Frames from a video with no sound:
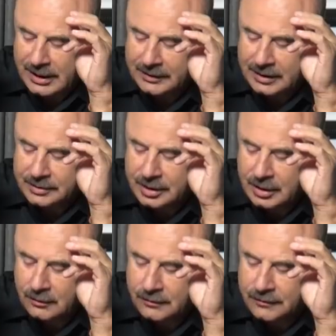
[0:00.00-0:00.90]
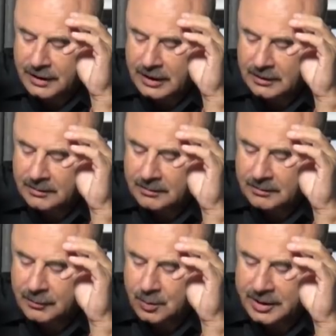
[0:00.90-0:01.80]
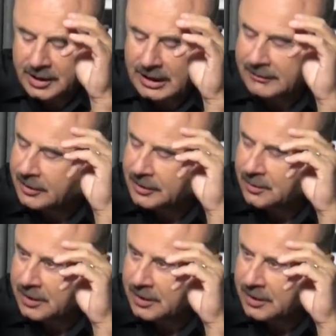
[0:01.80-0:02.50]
you had that show from 2011 to